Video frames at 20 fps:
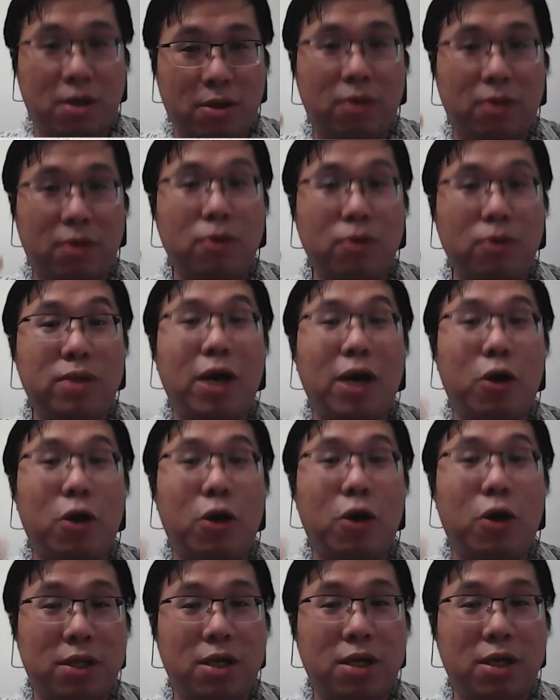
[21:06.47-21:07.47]
their
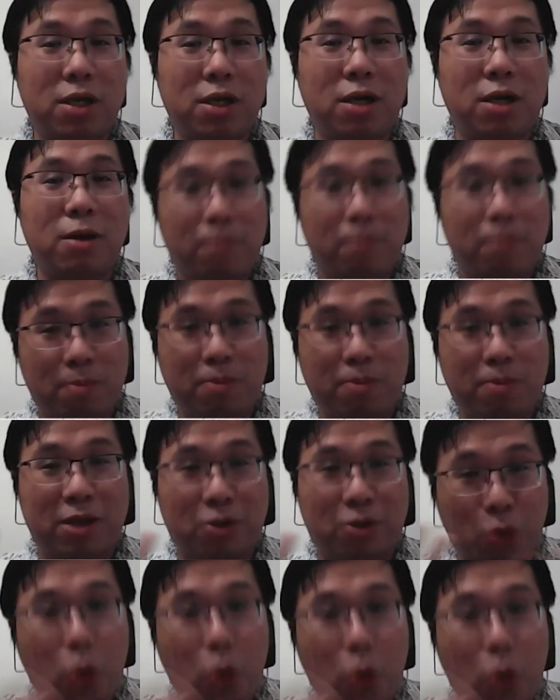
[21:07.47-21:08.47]
hospital, but don't
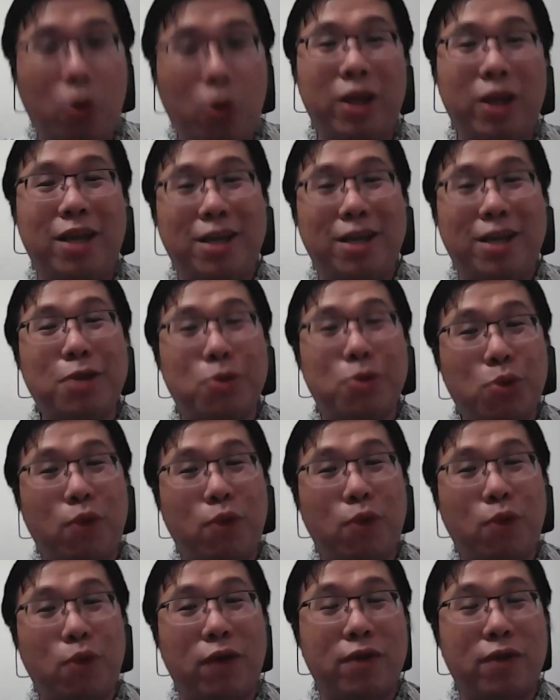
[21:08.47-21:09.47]
want anything to do with
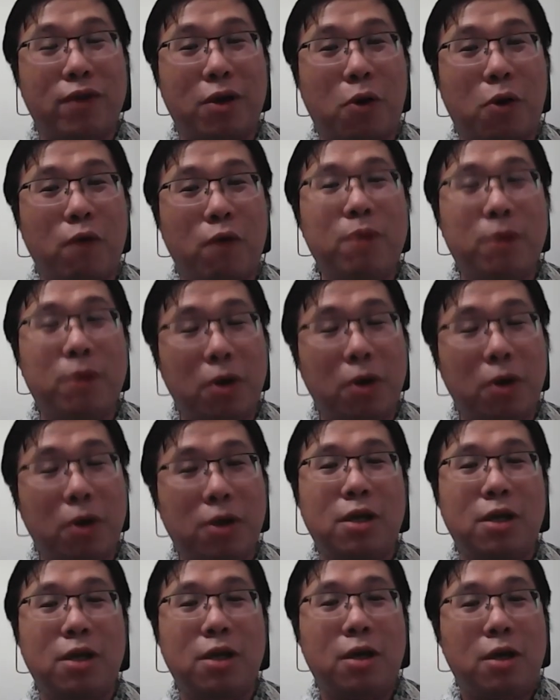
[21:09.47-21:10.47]
the COVID, because
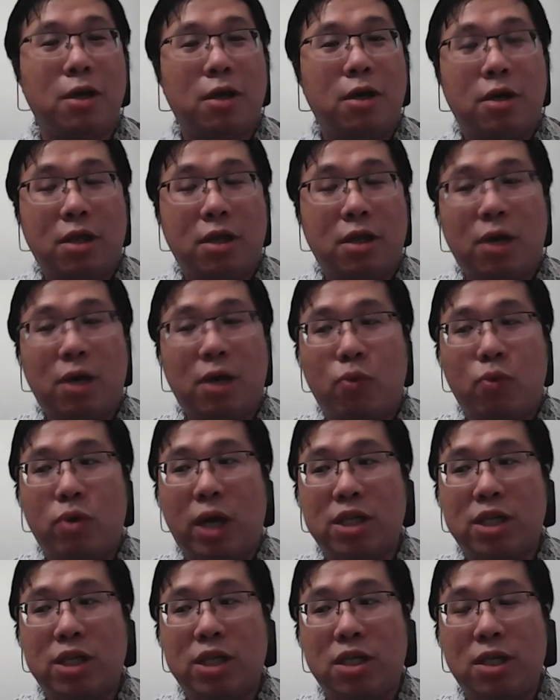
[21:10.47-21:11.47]
that will
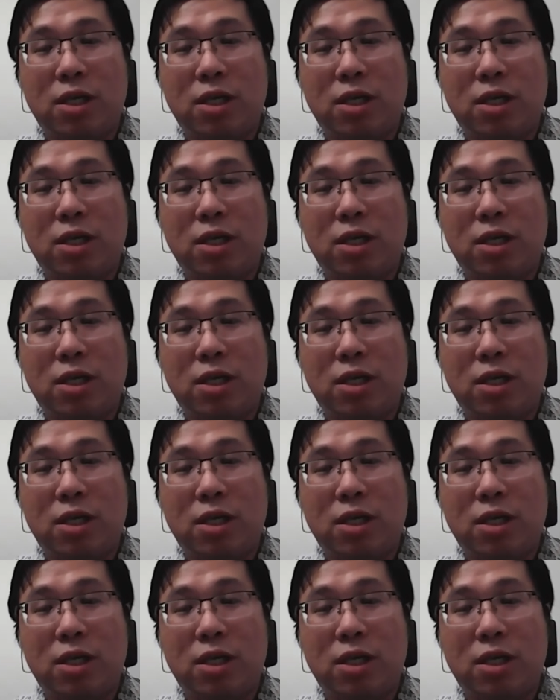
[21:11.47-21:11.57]
actually